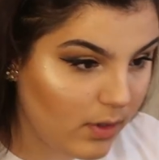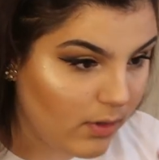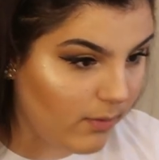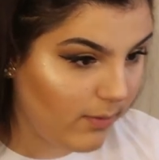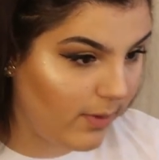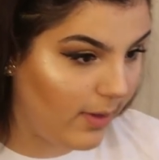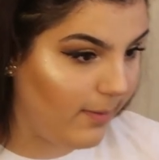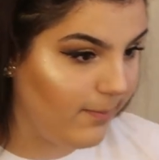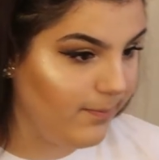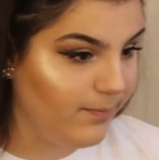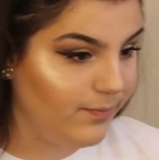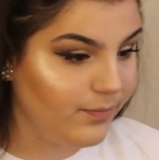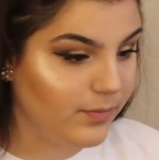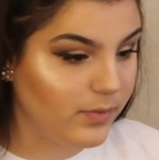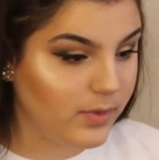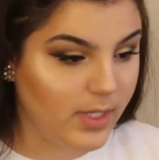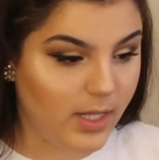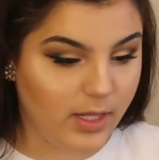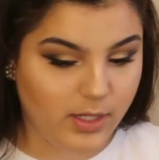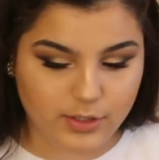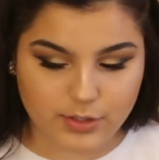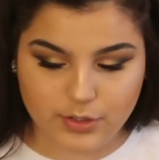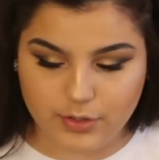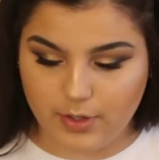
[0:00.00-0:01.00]
Okay,
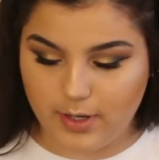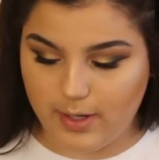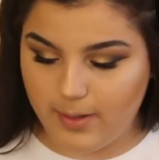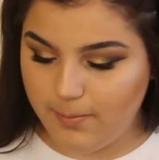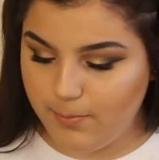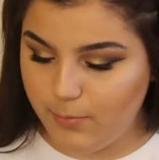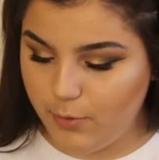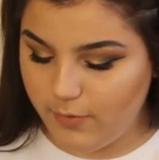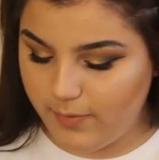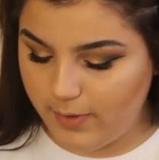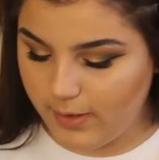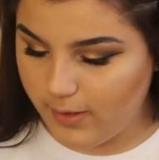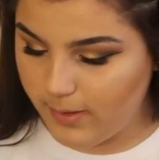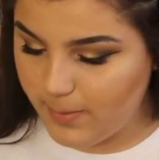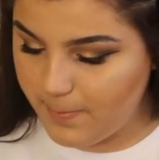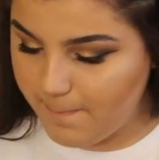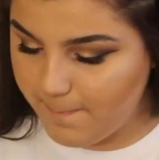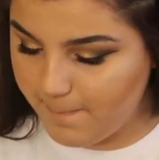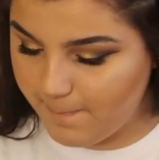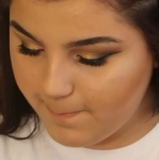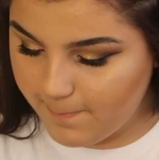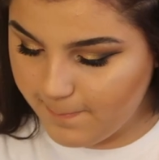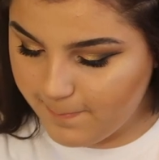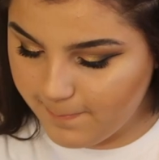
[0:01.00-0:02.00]
that looks great. Moving on
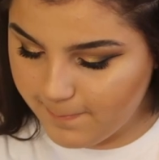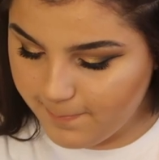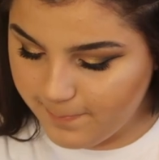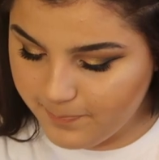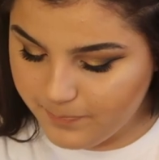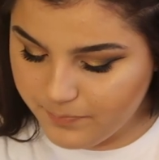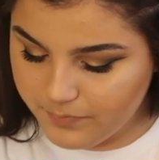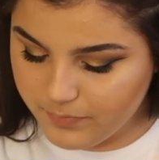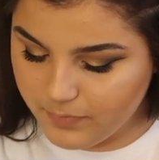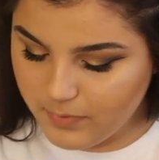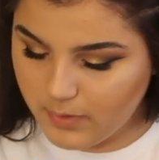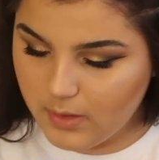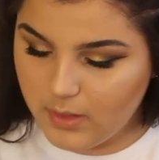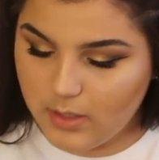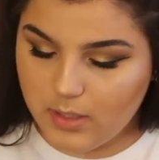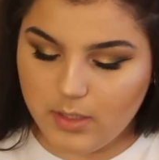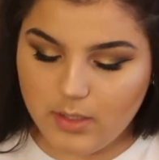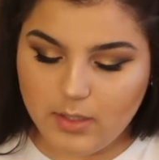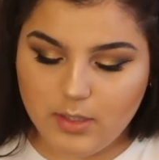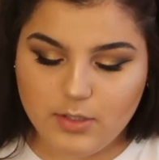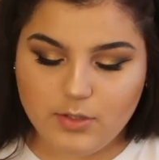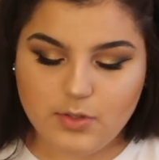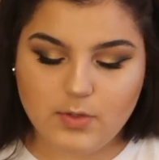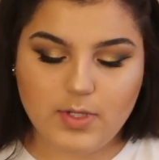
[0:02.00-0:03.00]

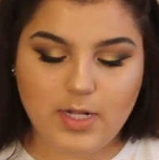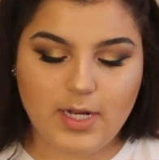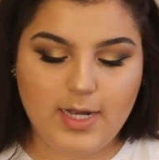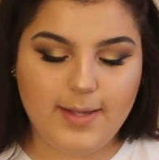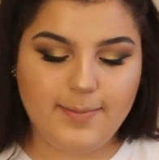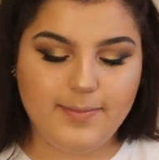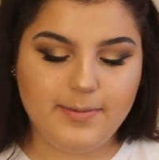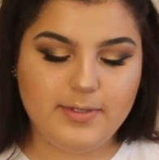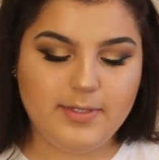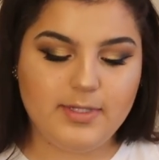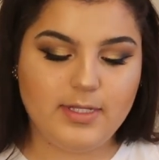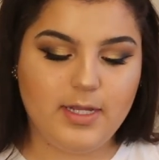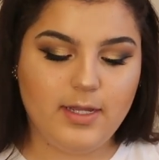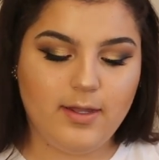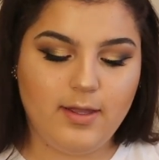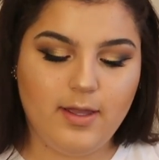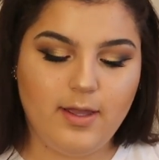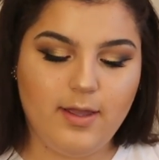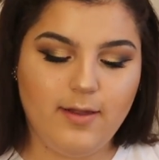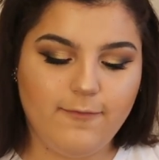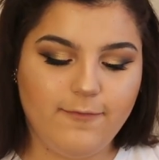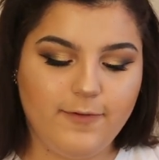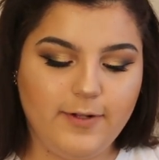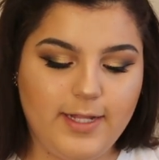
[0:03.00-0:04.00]
to the lips.
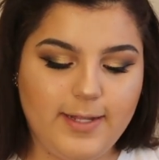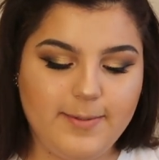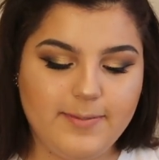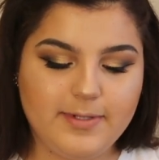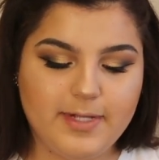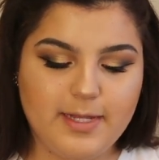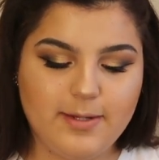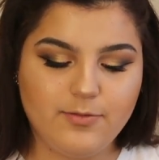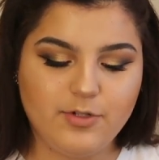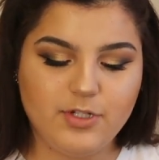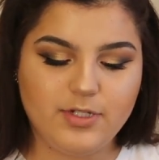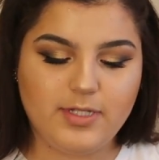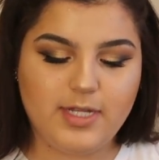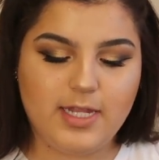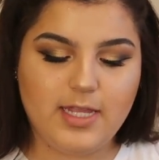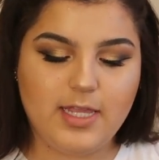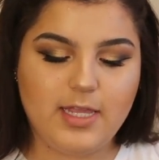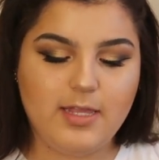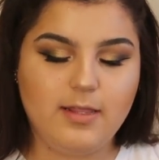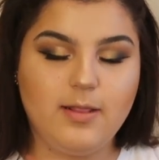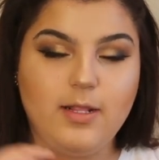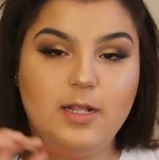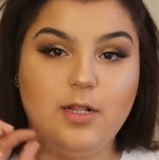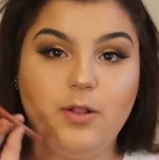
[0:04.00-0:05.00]
For lips, I'm just
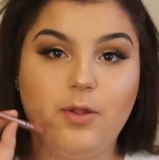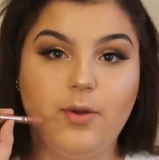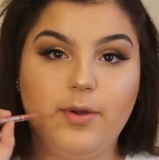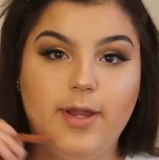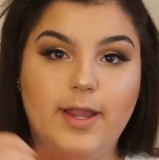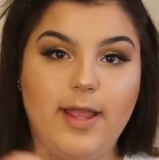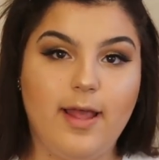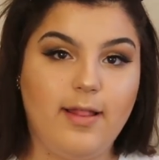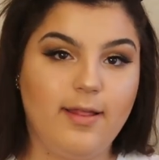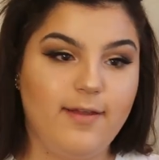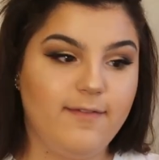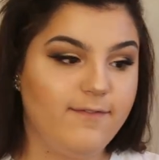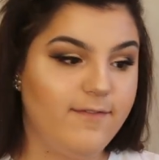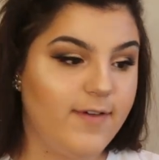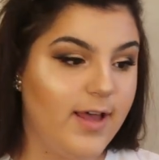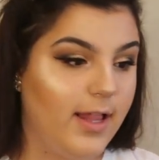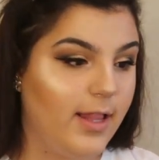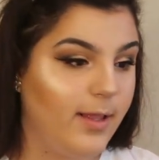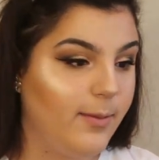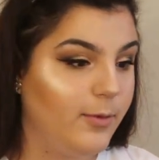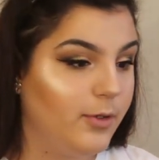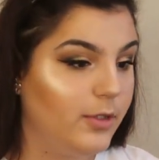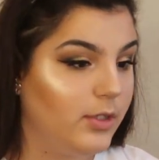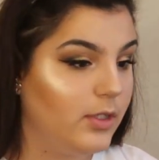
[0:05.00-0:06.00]
taking the L'Oreal
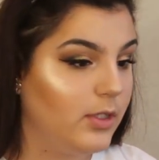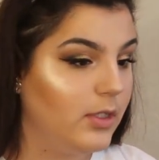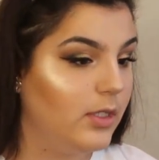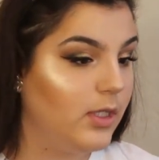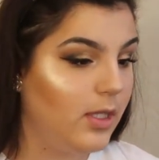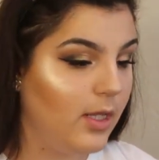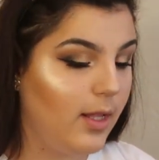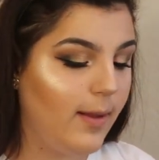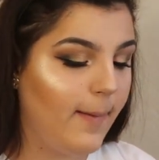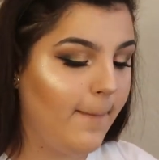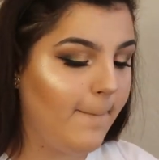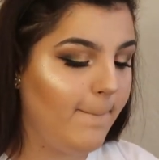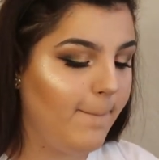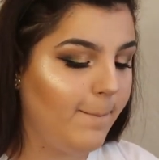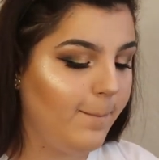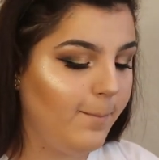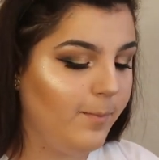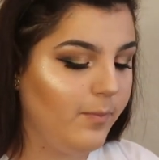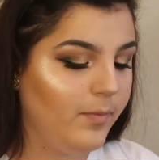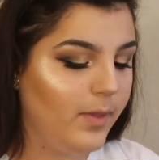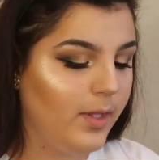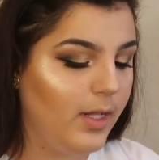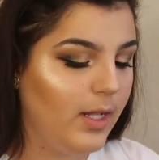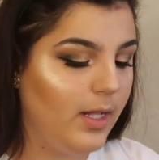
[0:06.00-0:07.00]
Infallible
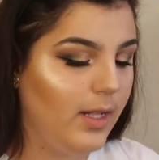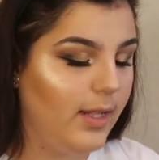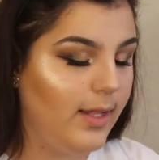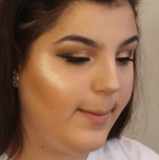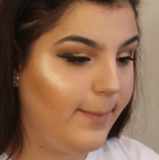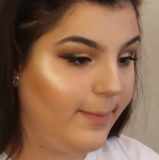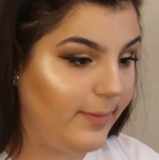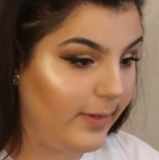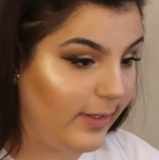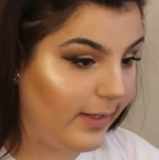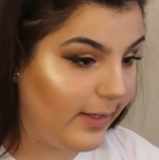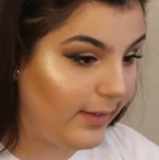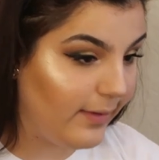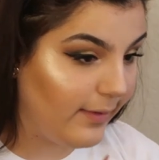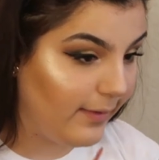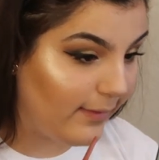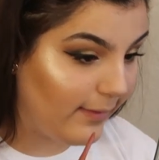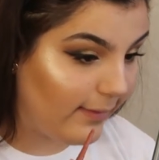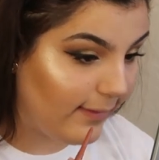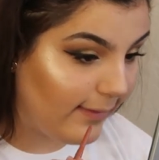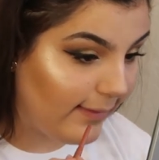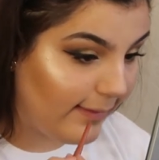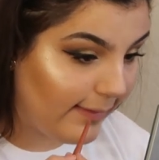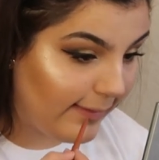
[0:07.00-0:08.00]
lip
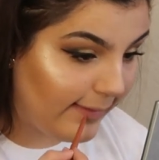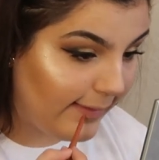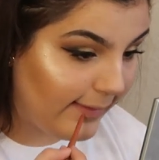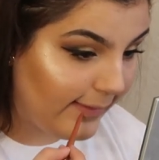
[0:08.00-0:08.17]
liner.